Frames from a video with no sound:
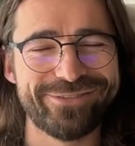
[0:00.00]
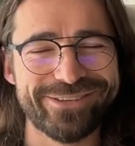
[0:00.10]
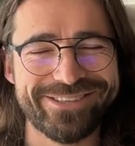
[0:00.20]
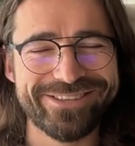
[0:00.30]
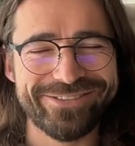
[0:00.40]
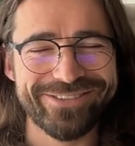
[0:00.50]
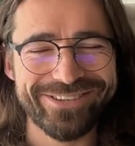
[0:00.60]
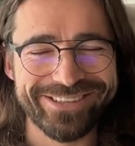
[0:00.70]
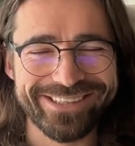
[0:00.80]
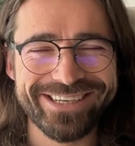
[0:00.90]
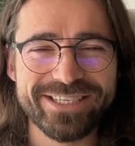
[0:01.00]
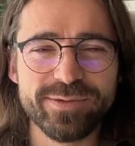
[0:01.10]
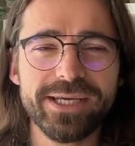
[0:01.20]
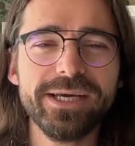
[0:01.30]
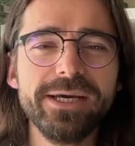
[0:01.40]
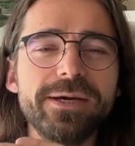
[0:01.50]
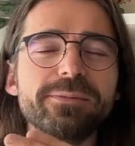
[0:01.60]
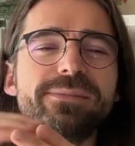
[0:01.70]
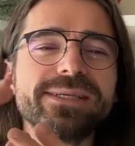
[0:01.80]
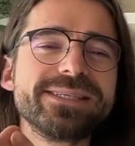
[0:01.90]
First of all, that guys,
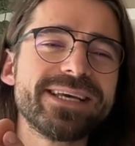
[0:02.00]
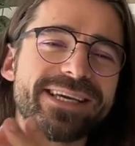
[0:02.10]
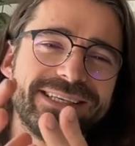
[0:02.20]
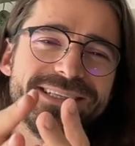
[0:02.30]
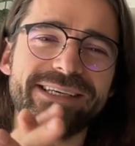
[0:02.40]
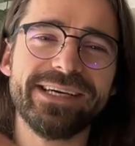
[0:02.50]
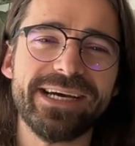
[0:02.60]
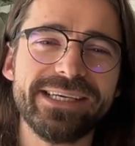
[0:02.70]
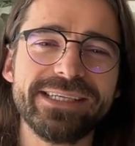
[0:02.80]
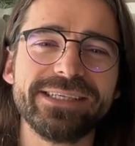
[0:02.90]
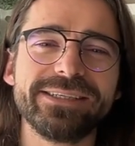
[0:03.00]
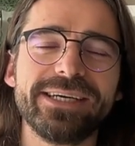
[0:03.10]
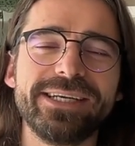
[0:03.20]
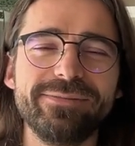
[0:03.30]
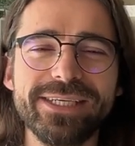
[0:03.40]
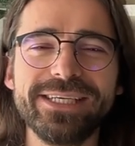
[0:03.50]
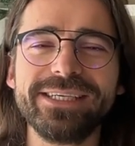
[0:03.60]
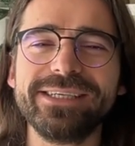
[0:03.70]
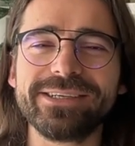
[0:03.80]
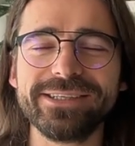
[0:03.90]
But secondly, I, uh, I had a
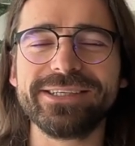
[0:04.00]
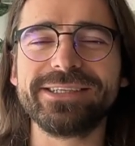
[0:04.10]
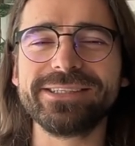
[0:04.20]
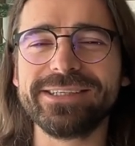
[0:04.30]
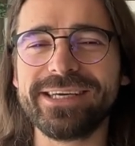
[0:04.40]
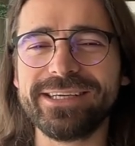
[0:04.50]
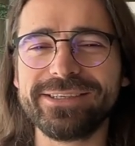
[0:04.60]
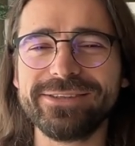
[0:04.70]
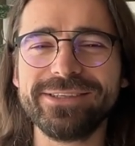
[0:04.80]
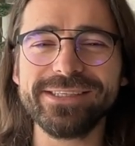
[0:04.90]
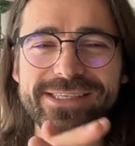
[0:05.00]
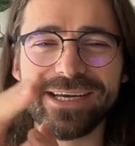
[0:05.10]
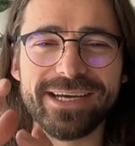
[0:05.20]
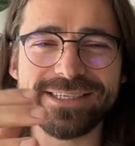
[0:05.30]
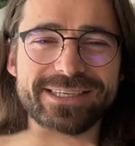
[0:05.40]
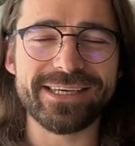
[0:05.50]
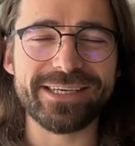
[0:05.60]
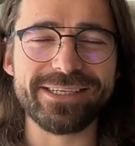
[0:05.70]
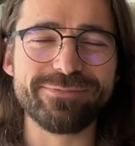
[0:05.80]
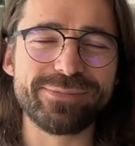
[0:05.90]
meeting earlier today to discuss
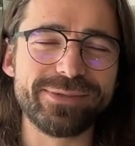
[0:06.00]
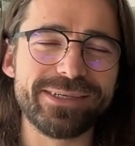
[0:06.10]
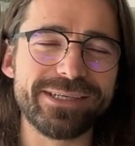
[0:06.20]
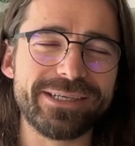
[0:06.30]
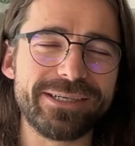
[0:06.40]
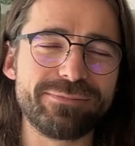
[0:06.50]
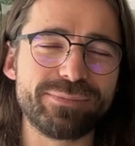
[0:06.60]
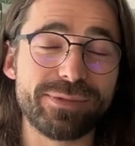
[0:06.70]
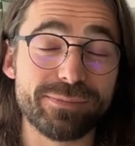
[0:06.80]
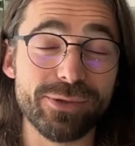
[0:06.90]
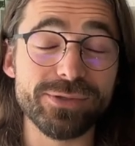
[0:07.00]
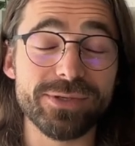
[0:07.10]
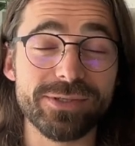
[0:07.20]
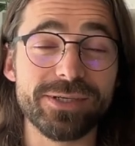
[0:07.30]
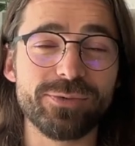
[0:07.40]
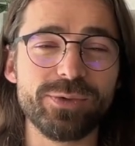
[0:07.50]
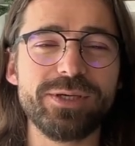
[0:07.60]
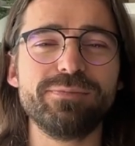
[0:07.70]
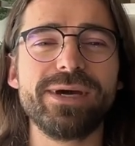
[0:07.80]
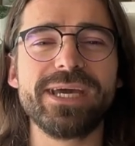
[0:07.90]
a pr- uh, proposal that
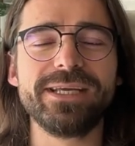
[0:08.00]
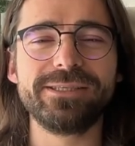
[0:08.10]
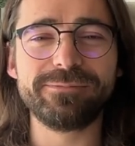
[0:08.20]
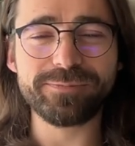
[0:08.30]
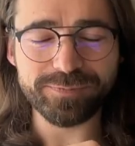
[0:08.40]
we made